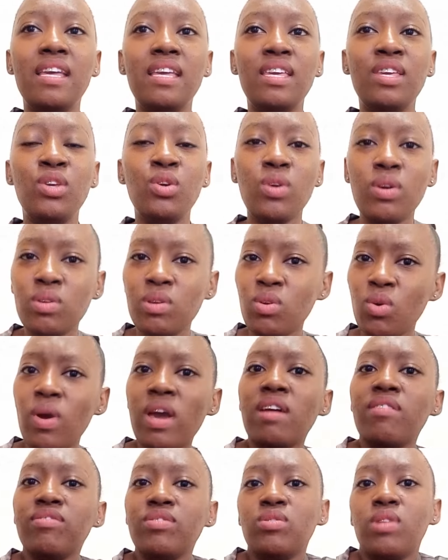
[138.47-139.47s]
you you
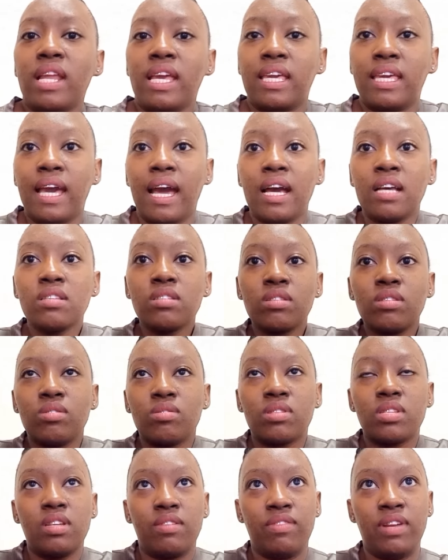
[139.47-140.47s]
have to like ask
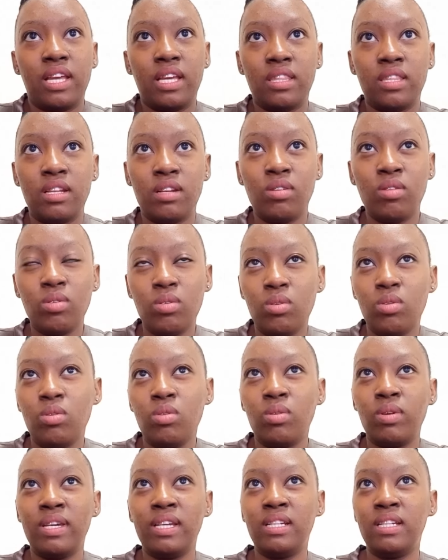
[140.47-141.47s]
yourself like the
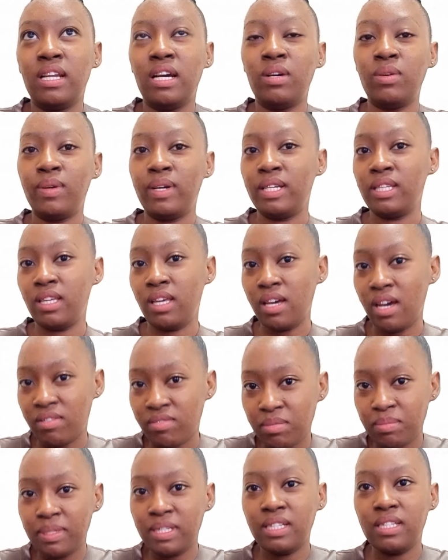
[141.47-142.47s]
law and our
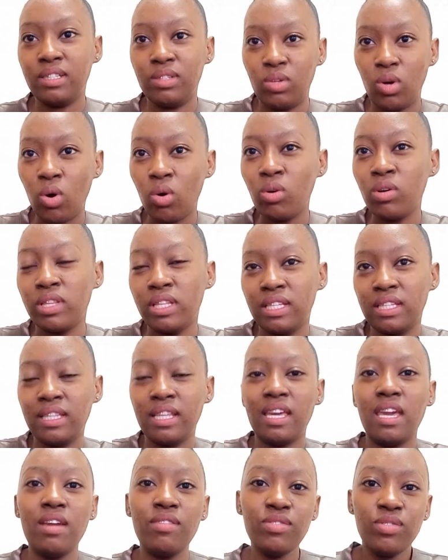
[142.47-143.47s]
government and all that
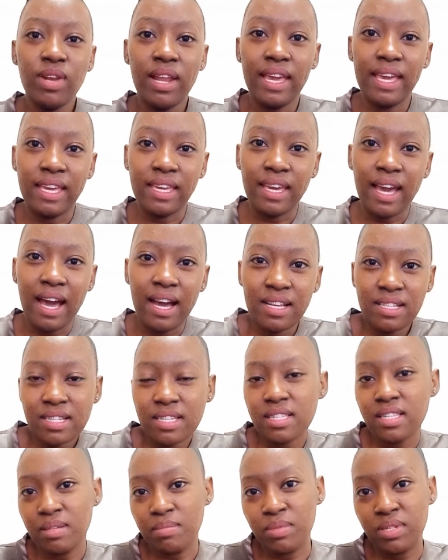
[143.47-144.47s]
they have to like
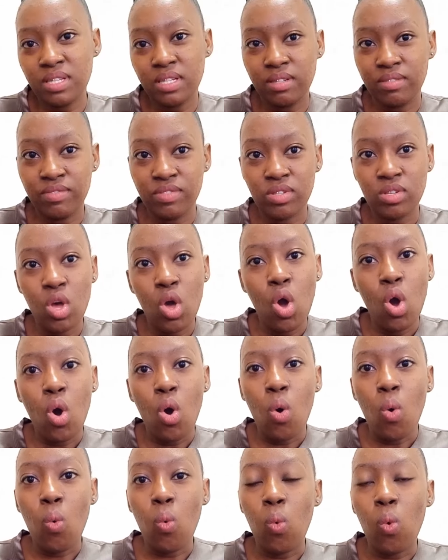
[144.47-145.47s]
ask themselves
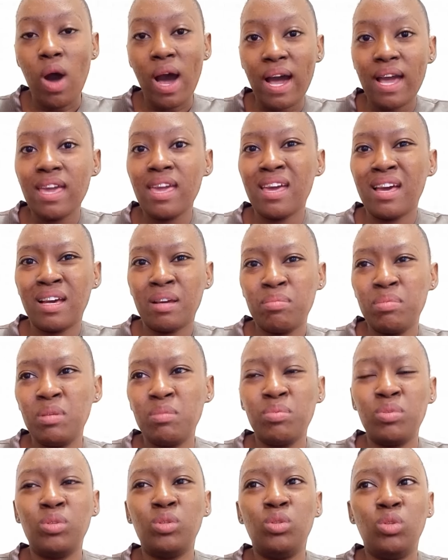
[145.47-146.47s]
why are
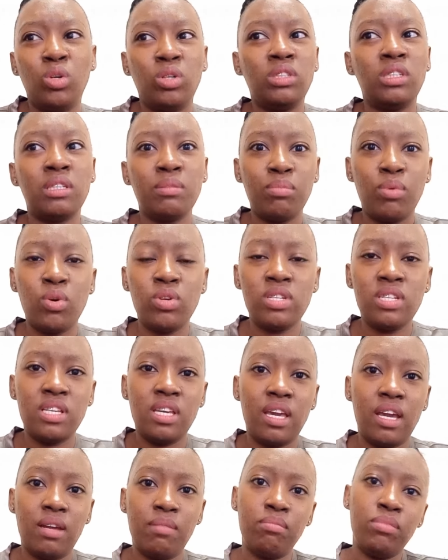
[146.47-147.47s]
people not
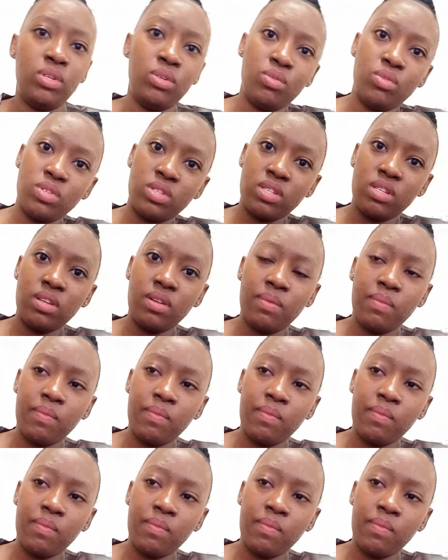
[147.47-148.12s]
reporting abuse